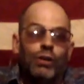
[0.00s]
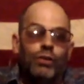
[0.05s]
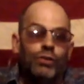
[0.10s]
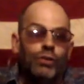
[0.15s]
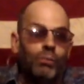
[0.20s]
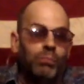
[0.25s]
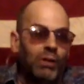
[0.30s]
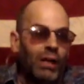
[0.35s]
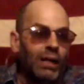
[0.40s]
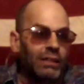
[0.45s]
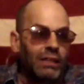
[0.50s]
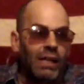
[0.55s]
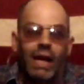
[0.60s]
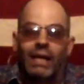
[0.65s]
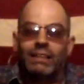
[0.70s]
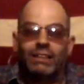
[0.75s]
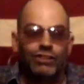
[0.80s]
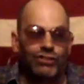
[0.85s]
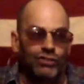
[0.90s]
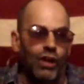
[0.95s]
The
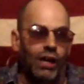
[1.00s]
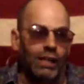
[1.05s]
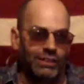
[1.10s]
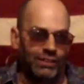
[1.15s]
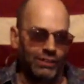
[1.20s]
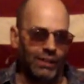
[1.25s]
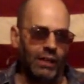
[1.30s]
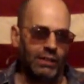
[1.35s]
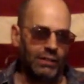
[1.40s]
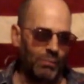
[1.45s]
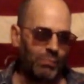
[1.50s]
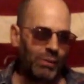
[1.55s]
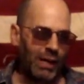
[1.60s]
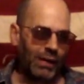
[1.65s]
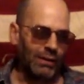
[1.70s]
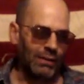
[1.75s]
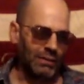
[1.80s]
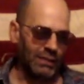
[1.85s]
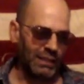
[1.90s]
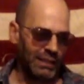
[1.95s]
bloodline does not suck,
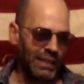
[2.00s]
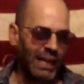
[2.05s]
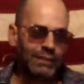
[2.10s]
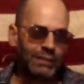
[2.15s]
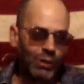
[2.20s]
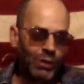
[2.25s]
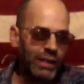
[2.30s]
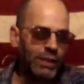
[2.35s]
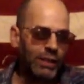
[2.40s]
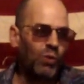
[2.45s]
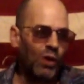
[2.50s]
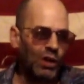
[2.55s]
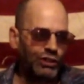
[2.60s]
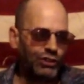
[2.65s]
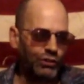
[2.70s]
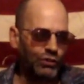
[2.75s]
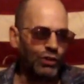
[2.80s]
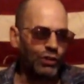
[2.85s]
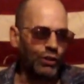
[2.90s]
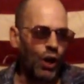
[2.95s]
apparently. That's what he
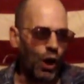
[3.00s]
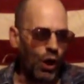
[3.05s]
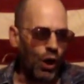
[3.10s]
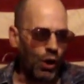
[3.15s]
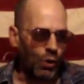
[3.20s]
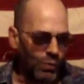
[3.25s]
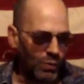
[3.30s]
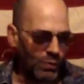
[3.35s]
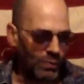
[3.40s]
wants you to know.